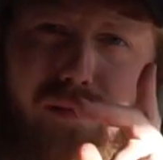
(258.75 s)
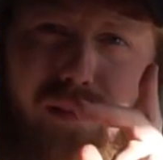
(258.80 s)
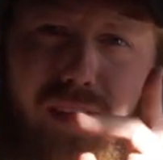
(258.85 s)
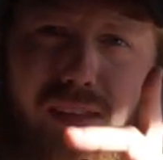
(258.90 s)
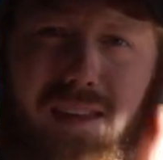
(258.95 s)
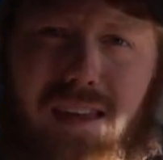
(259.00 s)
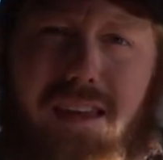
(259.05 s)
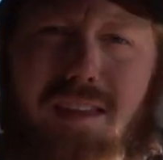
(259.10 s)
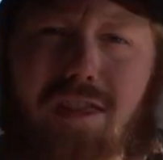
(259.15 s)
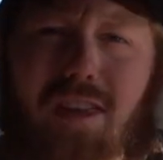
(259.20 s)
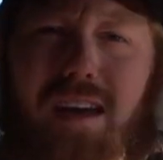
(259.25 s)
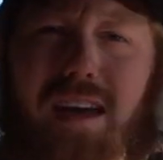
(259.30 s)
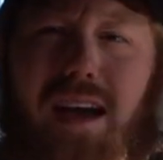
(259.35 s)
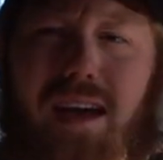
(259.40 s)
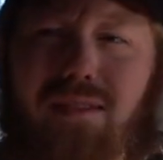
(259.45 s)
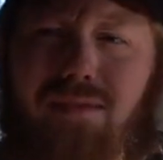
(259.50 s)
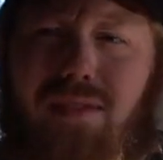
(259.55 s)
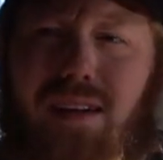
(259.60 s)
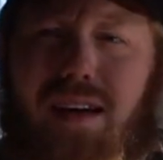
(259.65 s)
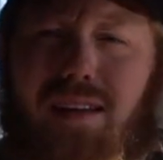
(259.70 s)
for the
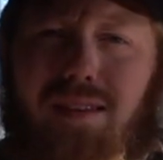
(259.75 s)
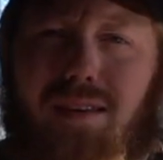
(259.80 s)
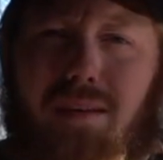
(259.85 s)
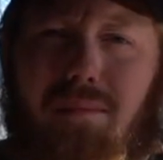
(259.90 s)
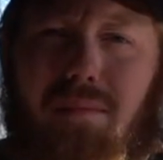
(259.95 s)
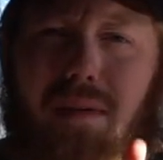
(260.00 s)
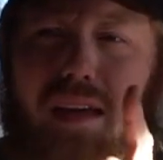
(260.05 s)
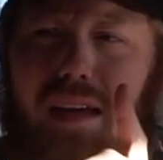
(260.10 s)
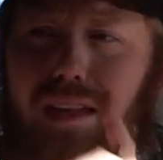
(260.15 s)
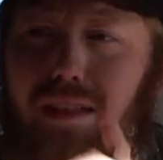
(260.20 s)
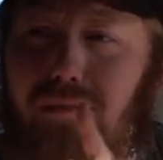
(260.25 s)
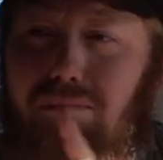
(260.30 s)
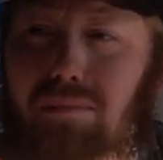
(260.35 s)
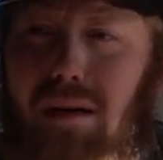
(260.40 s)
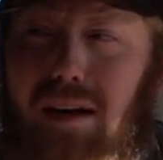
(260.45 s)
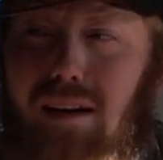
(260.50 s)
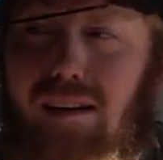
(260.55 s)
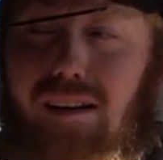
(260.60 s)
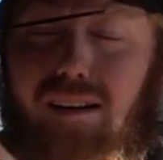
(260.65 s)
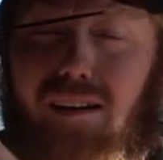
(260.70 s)
DJI Phantom is
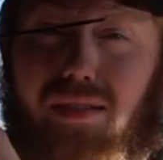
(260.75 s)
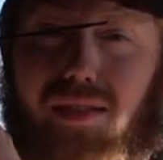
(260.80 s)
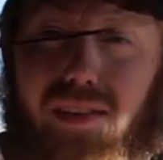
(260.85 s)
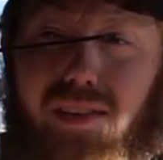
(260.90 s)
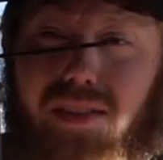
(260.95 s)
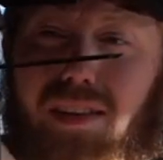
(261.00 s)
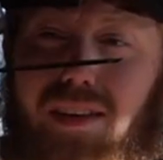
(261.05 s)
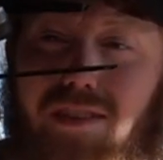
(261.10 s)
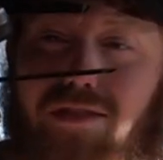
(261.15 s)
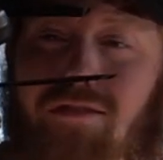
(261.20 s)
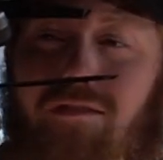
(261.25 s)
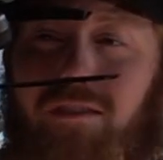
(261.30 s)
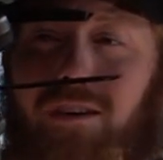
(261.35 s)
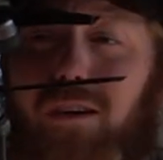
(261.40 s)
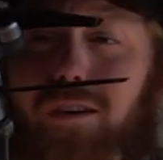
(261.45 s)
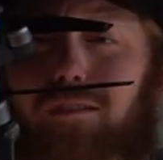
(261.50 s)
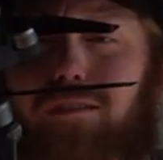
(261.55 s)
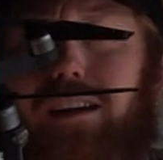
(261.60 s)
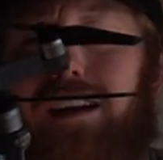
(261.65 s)
bigger than this drone